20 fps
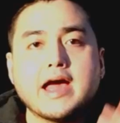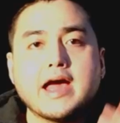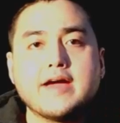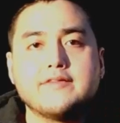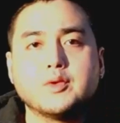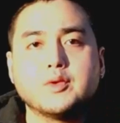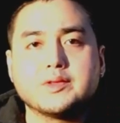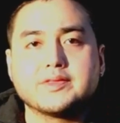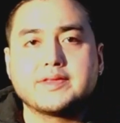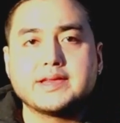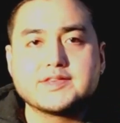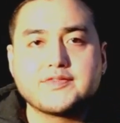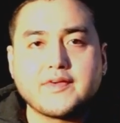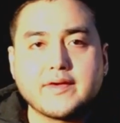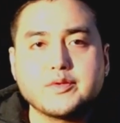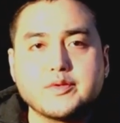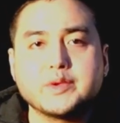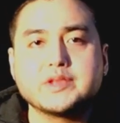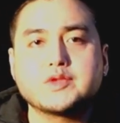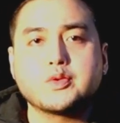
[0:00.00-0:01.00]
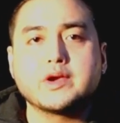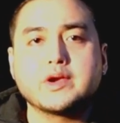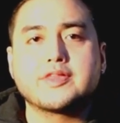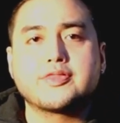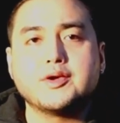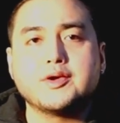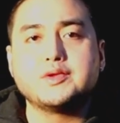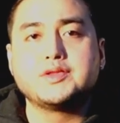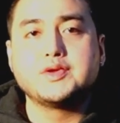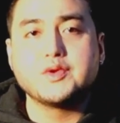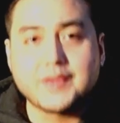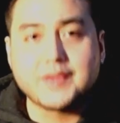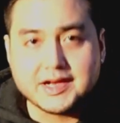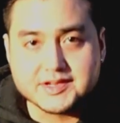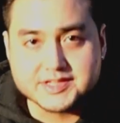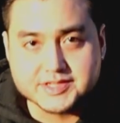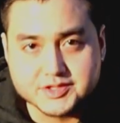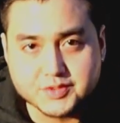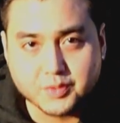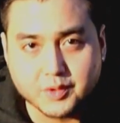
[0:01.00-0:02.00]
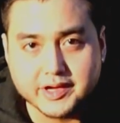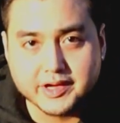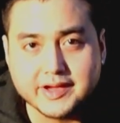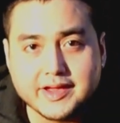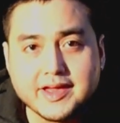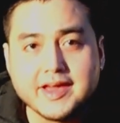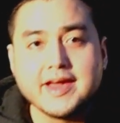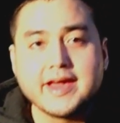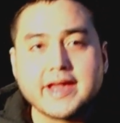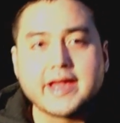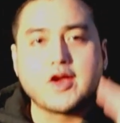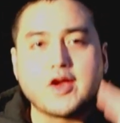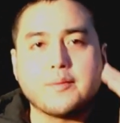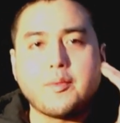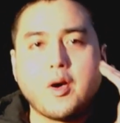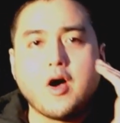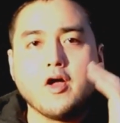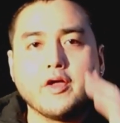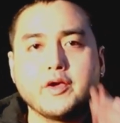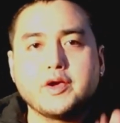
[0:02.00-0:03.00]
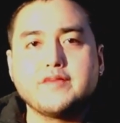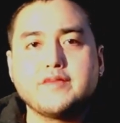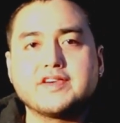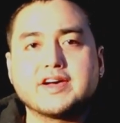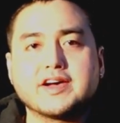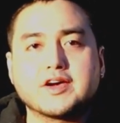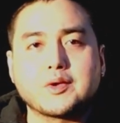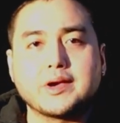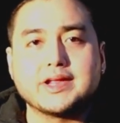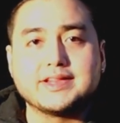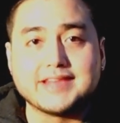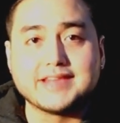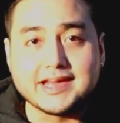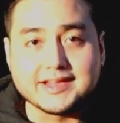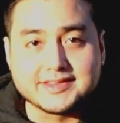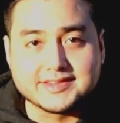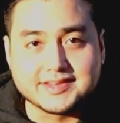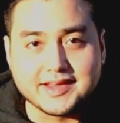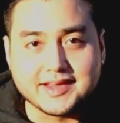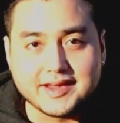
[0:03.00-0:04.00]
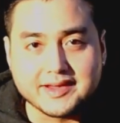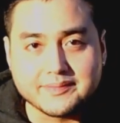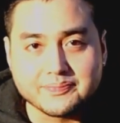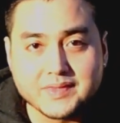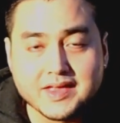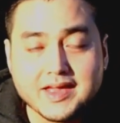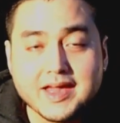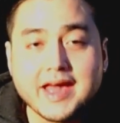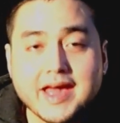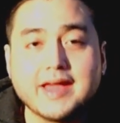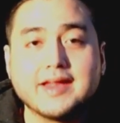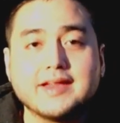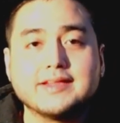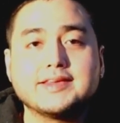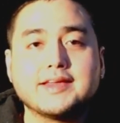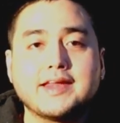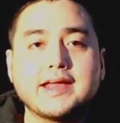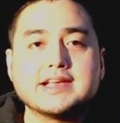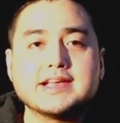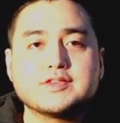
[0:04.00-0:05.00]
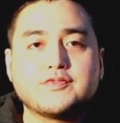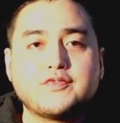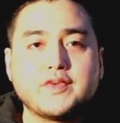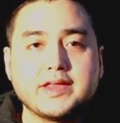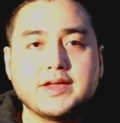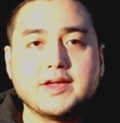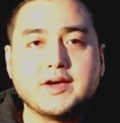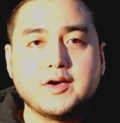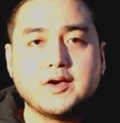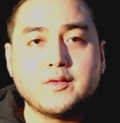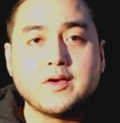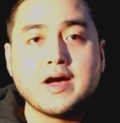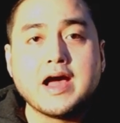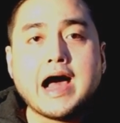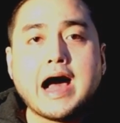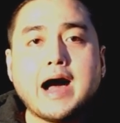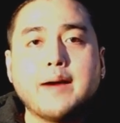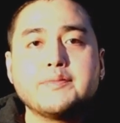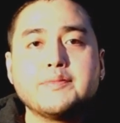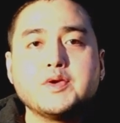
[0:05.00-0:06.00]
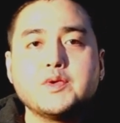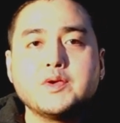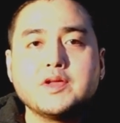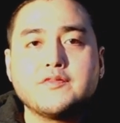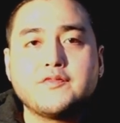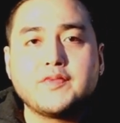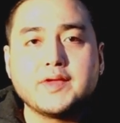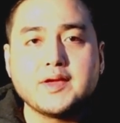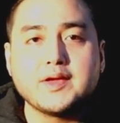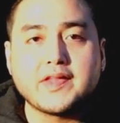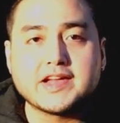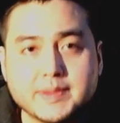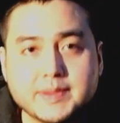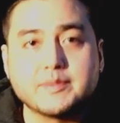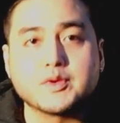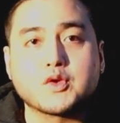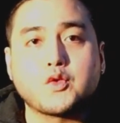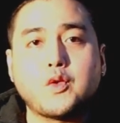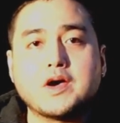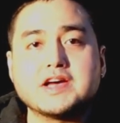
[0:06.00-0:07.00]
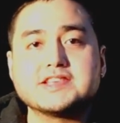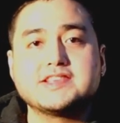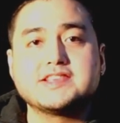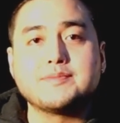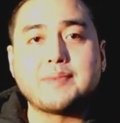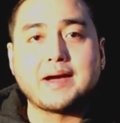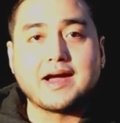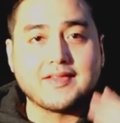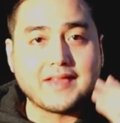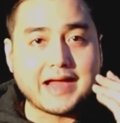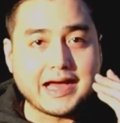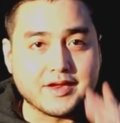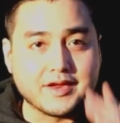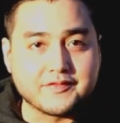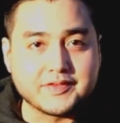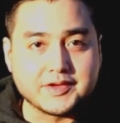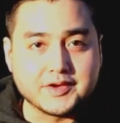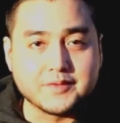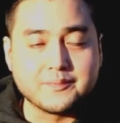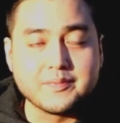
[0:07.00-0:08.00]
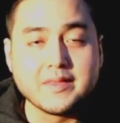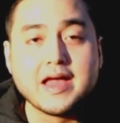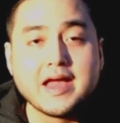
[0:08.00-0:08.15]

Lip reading: Hey everyone, today's February 23rd, 2020, and I hope all of you are having a great day today. And in today's video, I'm doing a video that's been requested by a lot of you.